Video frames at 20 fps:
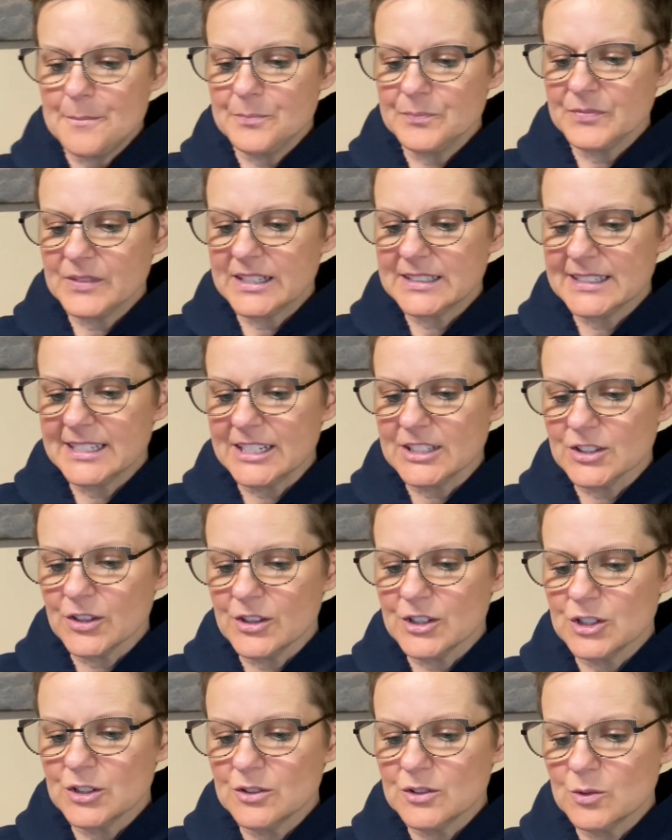Let's see. So
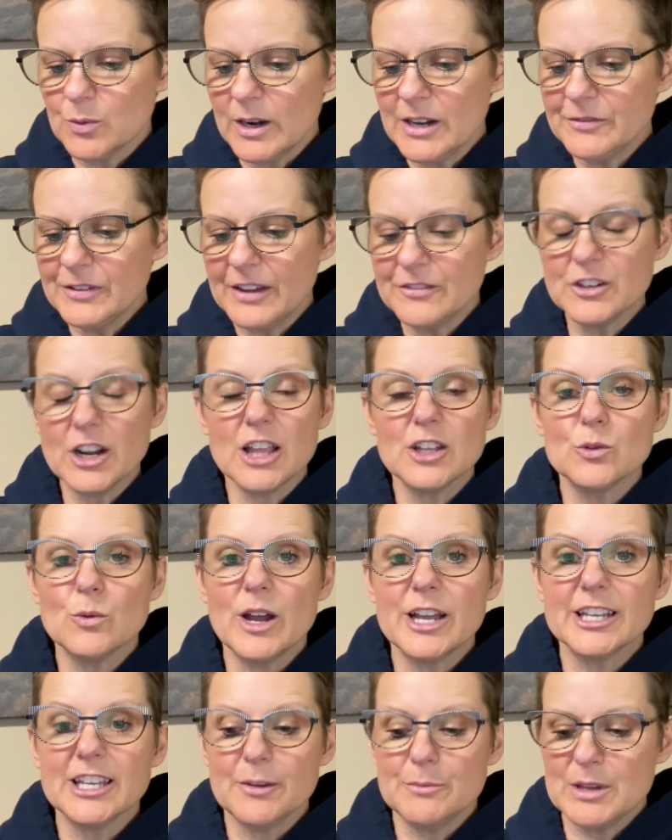the $25
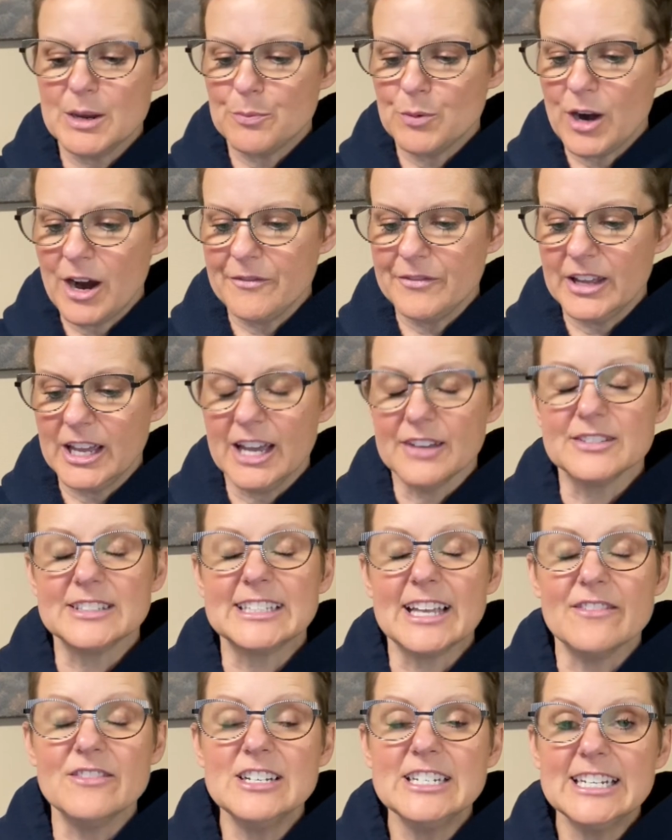one gave me a profit of
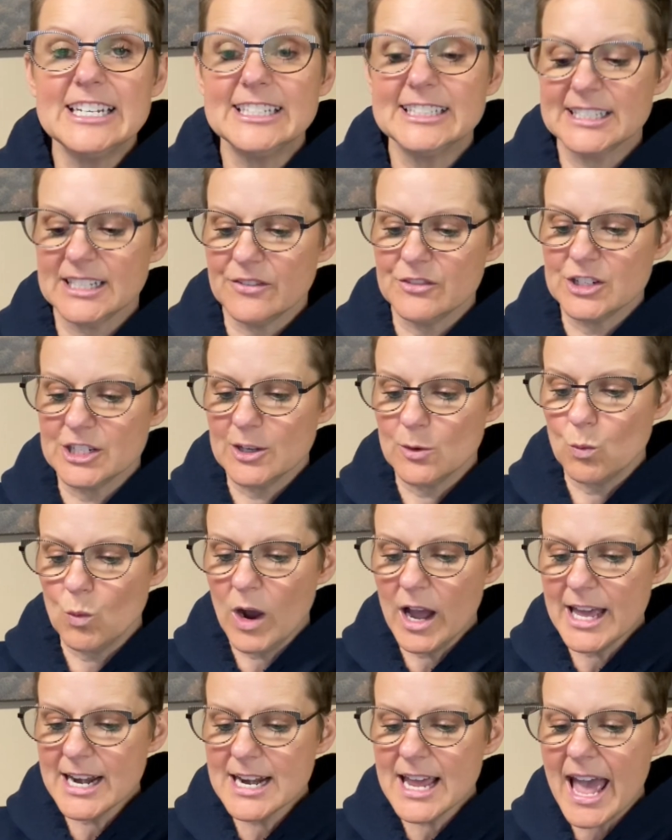
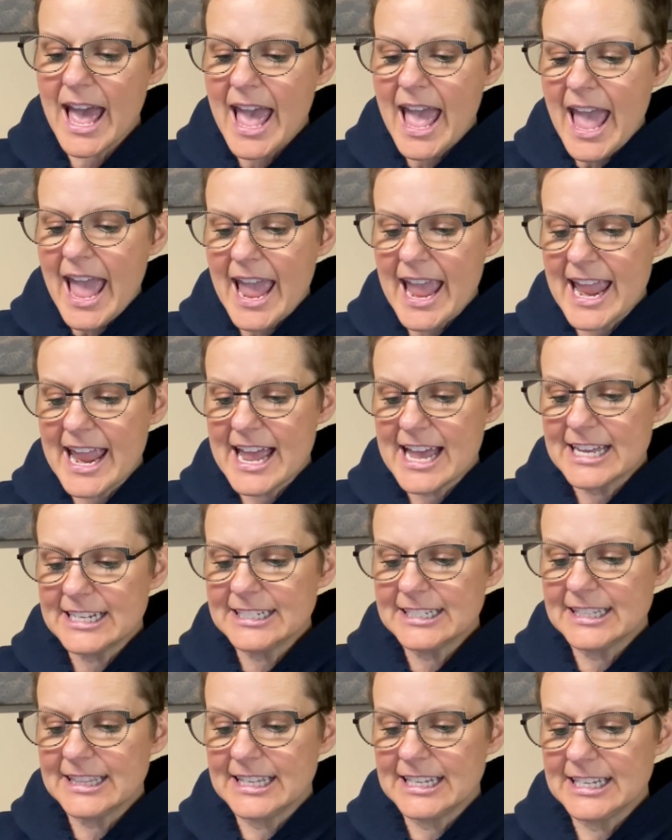$17.71.
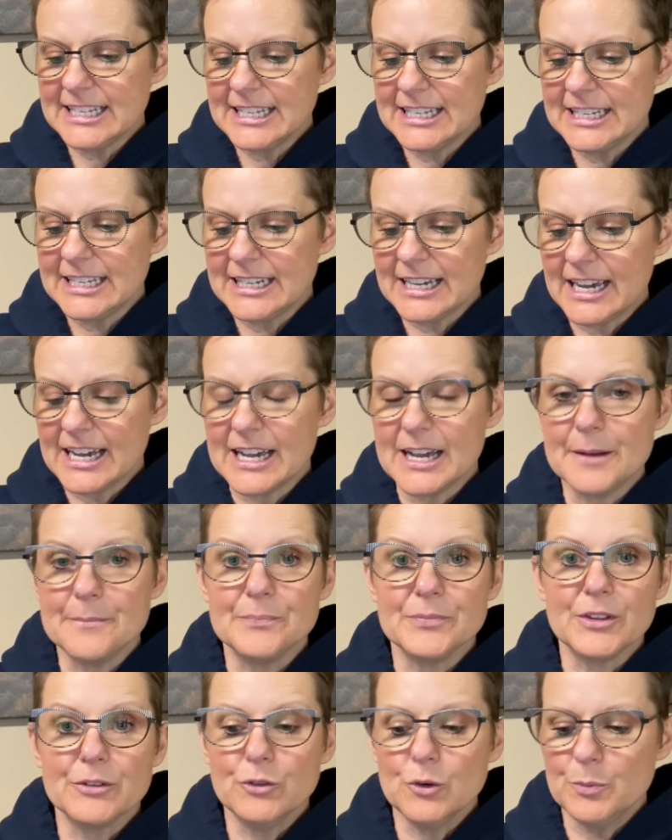And the
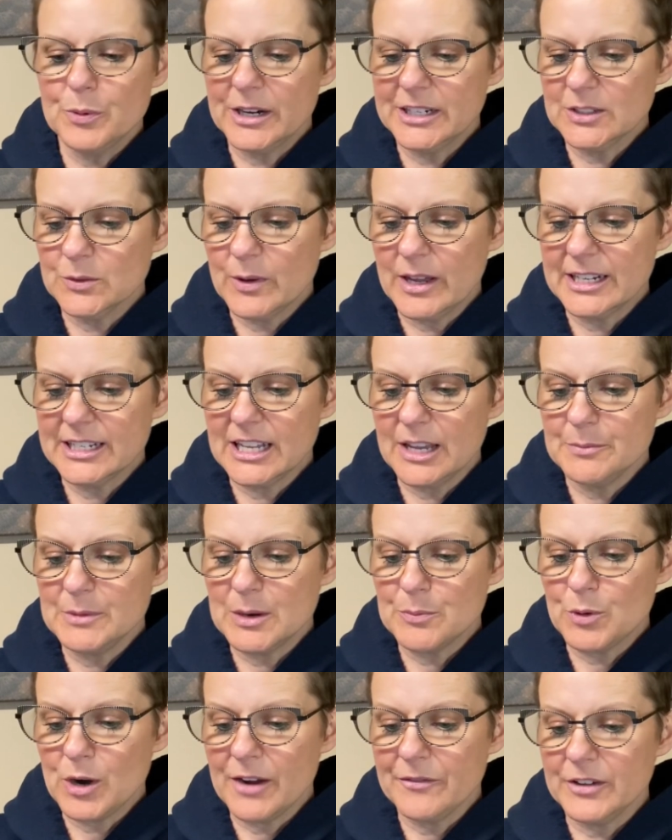full price one gave me a
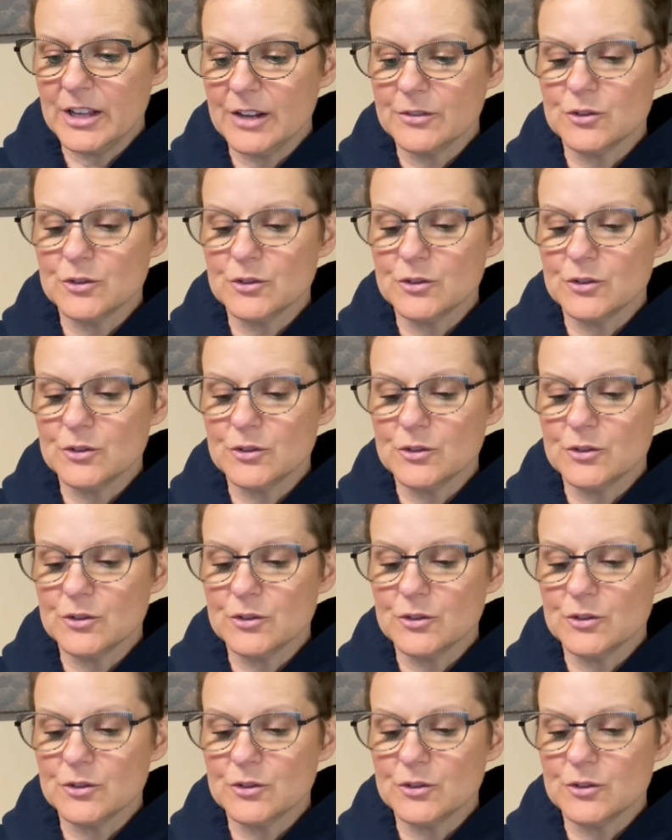profit of